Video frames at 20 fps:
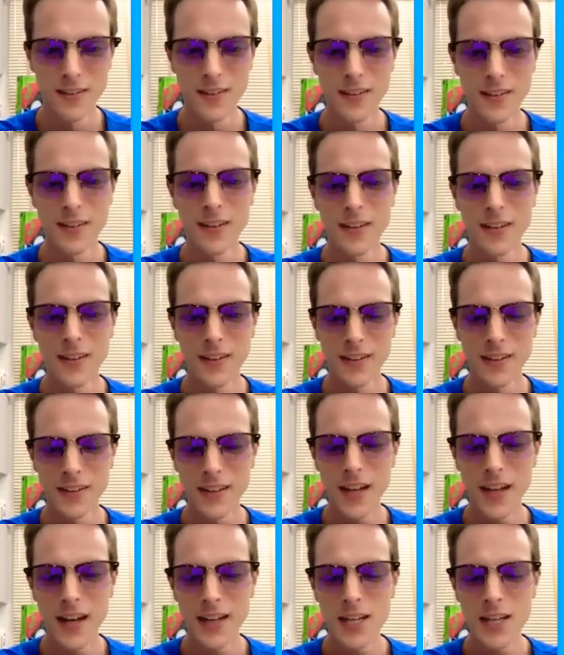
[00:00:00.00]
Yeah, he
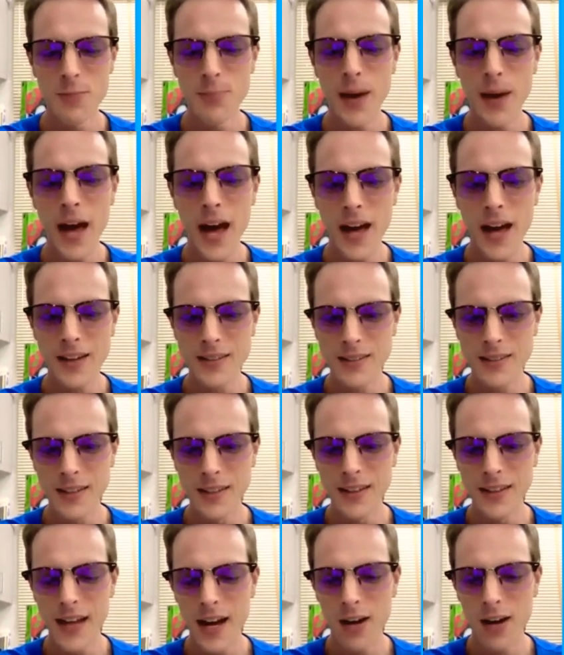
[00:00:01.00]
passed, and
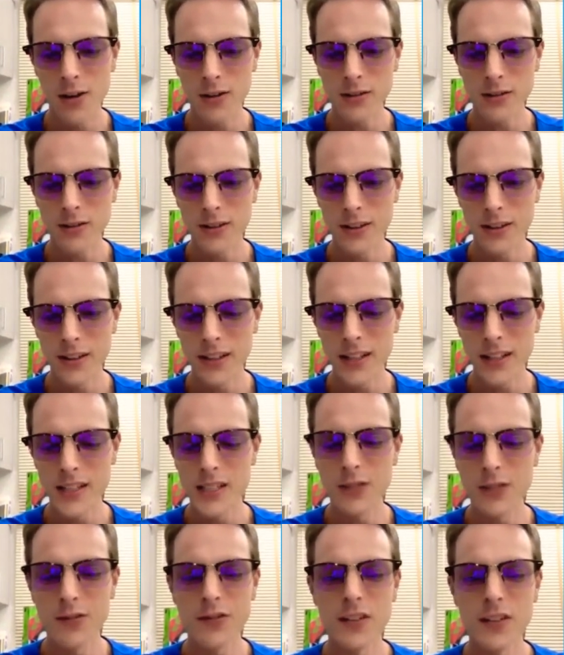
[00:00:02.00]
now he
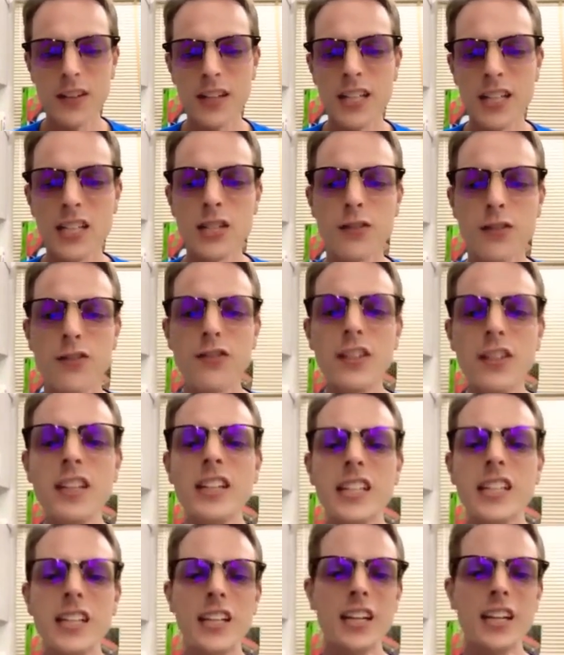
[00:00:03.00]
defeated
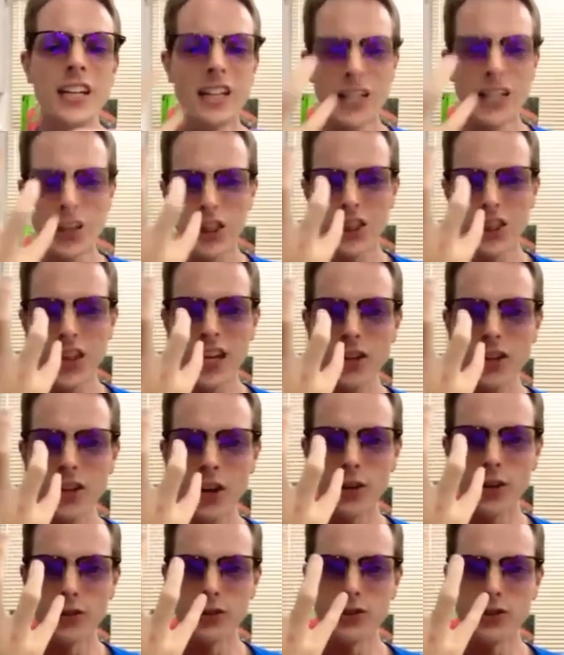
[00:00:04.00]
Thanos
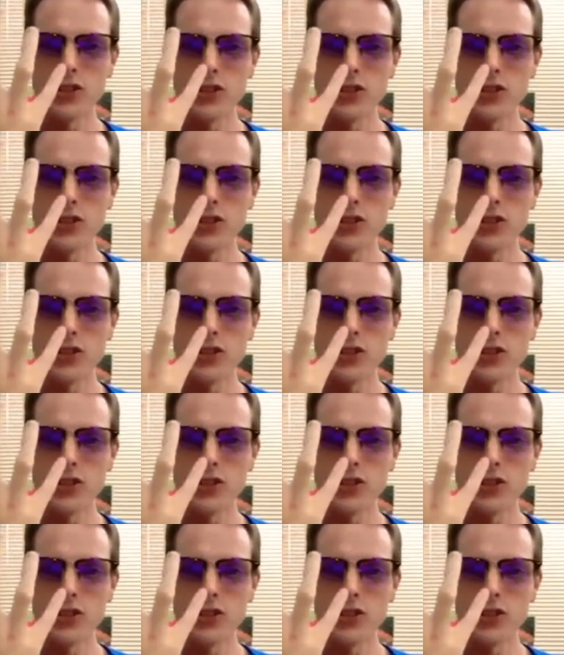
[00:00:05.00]
when